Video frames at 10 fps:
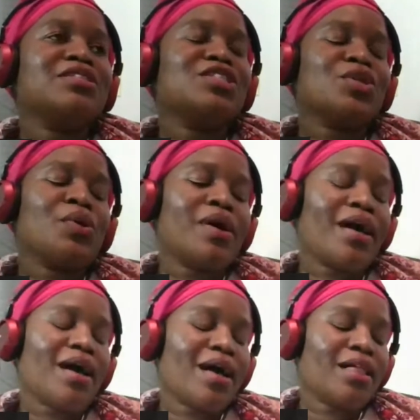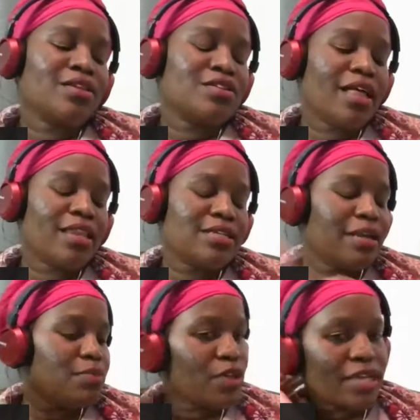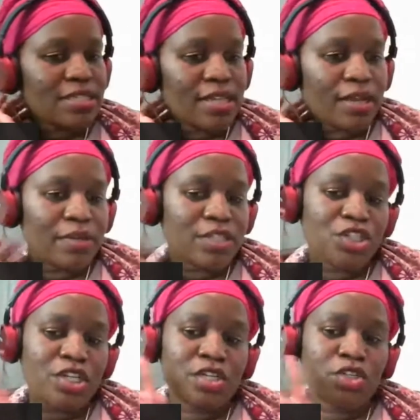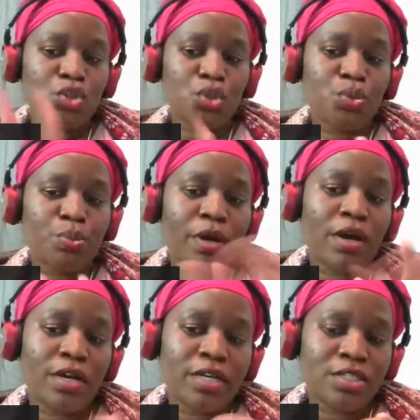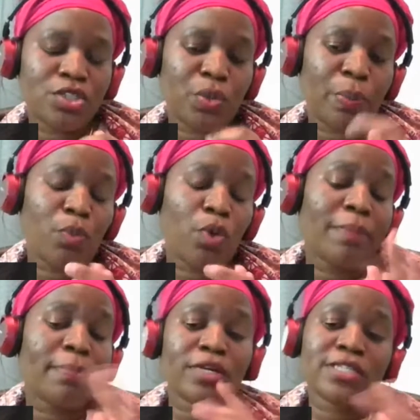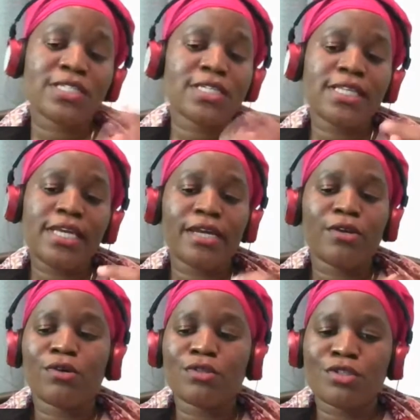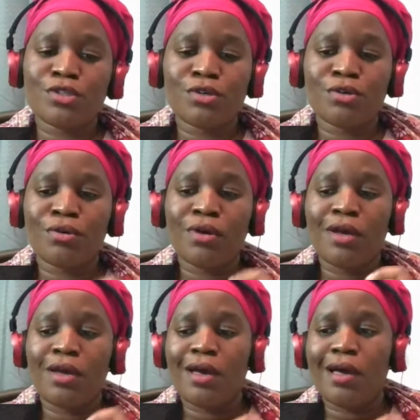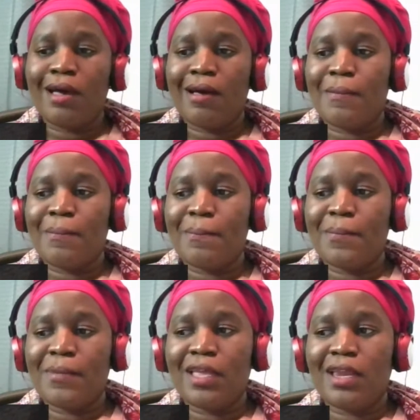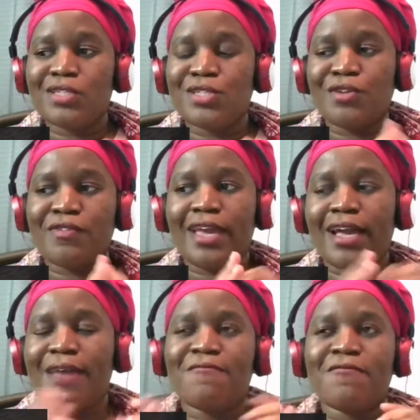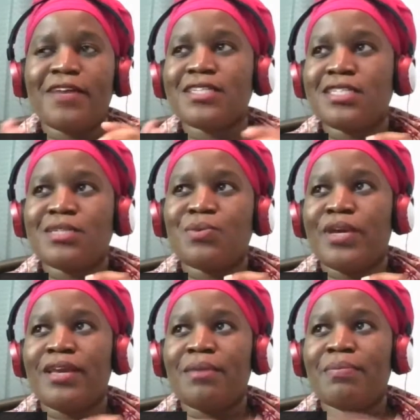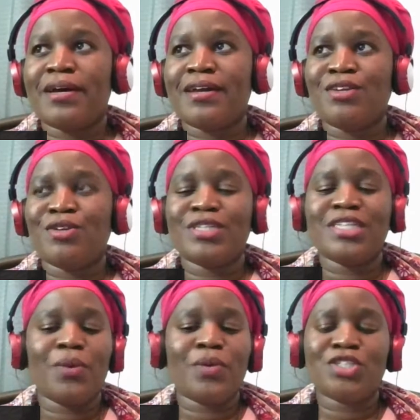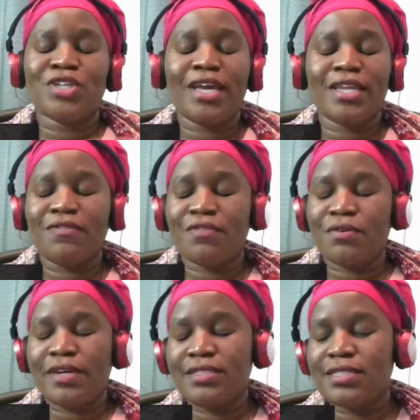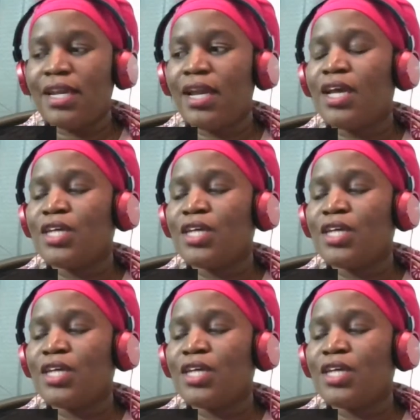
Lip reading: So I'll attempt to answer that question in two parts. So one personally, and also in a sort of like advicey way, but take what you can, leave the rest.